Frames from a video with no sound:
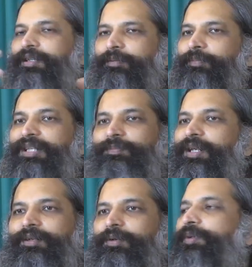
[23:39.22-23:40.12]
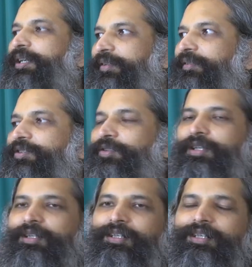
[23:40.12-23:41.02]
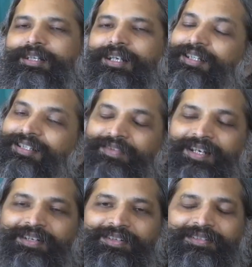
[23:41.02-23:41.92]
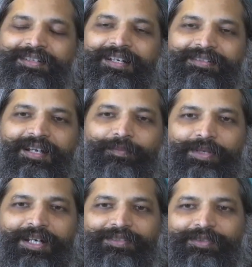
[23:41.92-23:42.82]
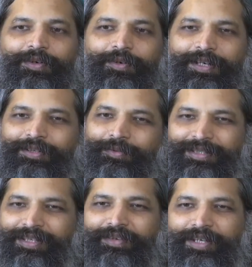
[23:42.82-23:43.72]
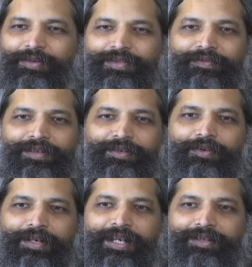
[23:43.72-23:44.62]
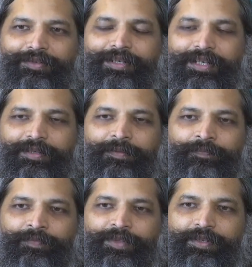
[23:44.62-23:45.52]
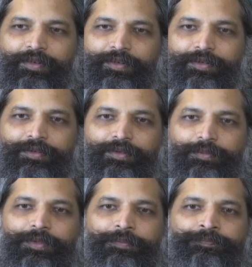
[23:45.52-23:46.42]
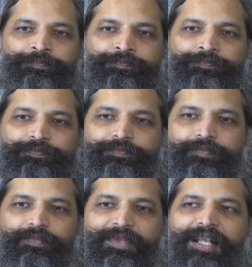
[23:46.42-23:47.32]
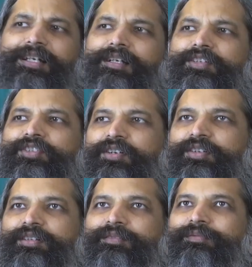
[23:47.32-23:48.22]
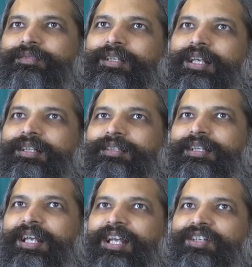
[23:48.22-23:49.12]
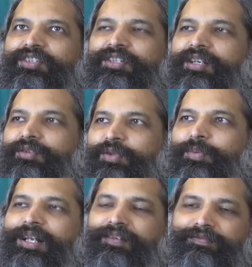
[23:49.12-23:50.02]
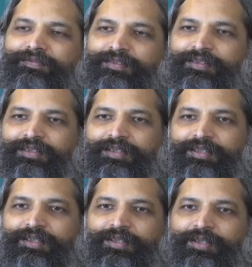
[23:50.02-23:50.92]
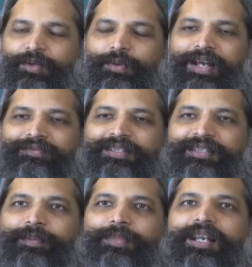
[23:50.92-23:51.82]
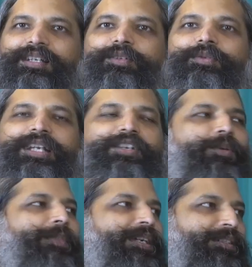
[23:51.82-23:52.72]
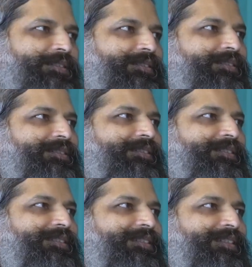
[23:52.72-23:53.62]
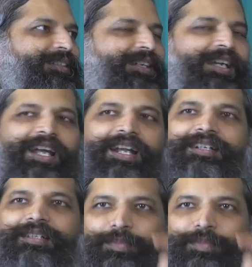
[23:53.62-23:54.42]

must be included eventually. And there's a very interesting example I saw, and you'll see videos of it online today on YouTube. Little children in the age 10 to 12 who have this ability to read your mind and the